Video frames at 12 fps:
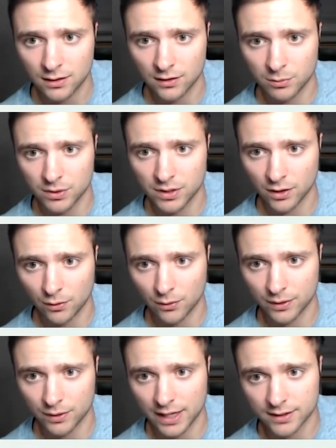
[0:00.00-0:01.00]
of being
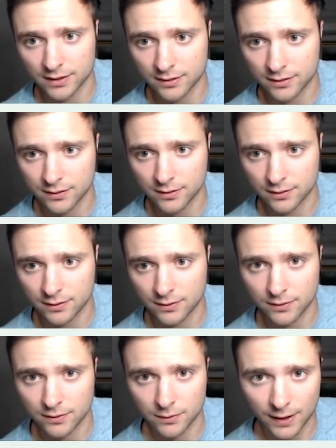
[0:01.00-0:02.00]
created.
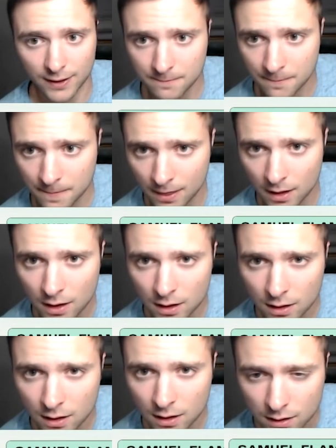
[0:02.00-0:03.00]
Okay.
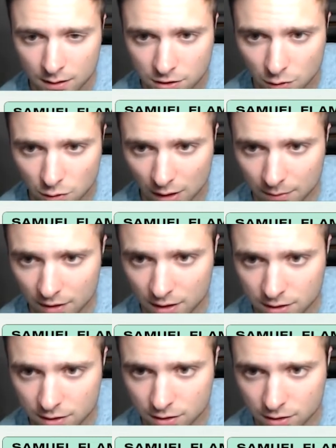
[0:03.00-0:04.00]
So what I'm going to
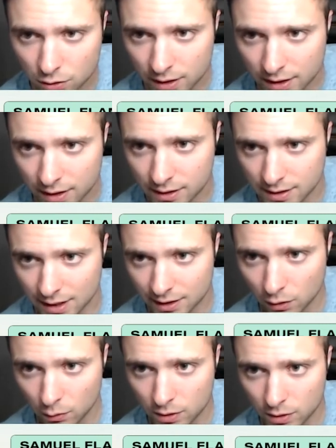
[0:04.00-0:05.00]
do is, I
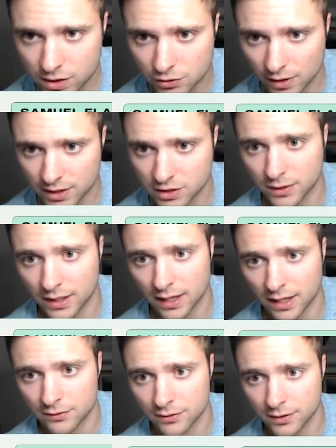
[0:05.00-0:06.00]
know which address we
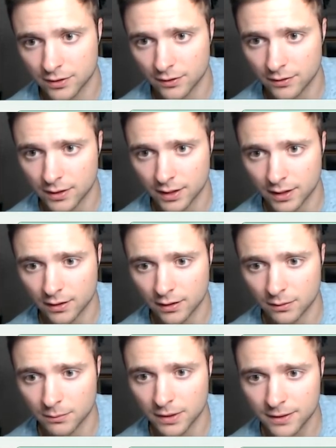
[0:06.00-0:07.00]
have here. Hang
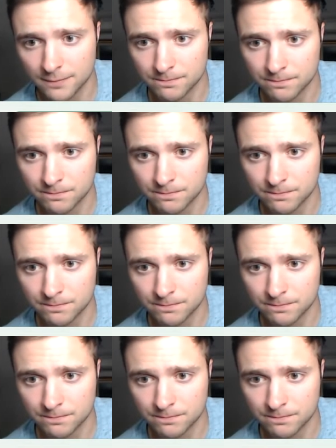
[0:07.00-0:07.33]
on a minute.